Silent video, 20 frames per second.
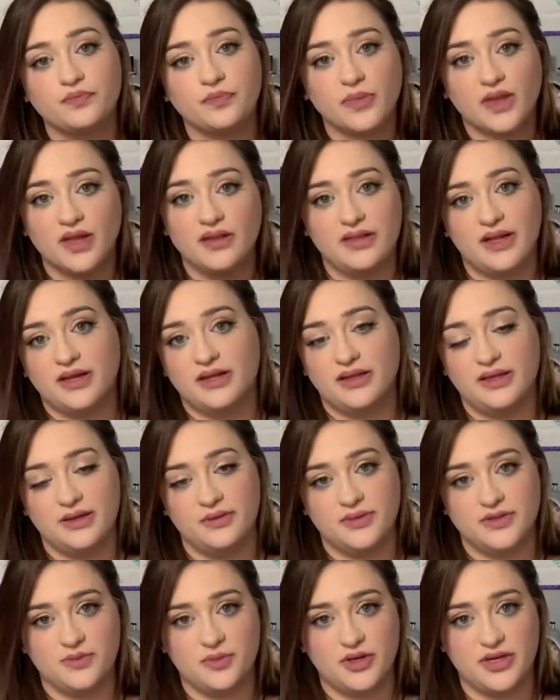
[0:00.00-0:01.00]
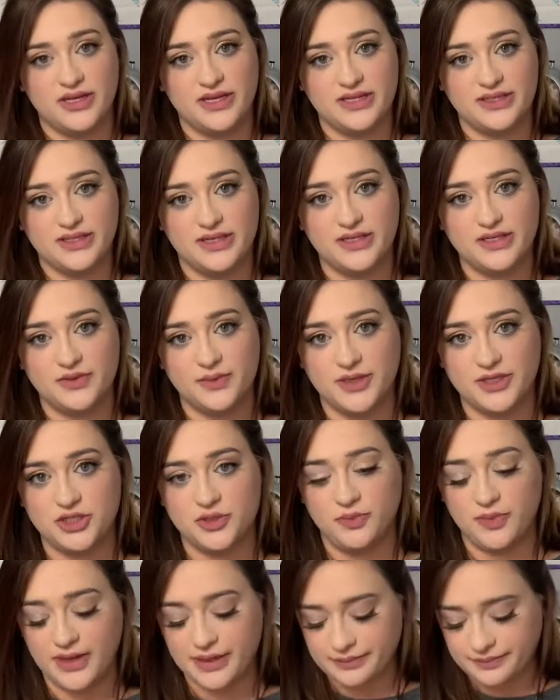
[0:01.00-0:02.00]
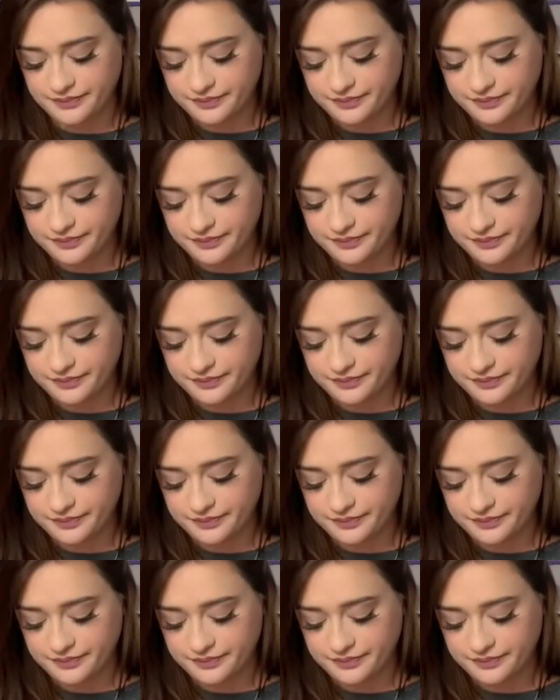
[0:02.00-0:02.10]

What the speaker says: And luckily it was pretty easy to switch, but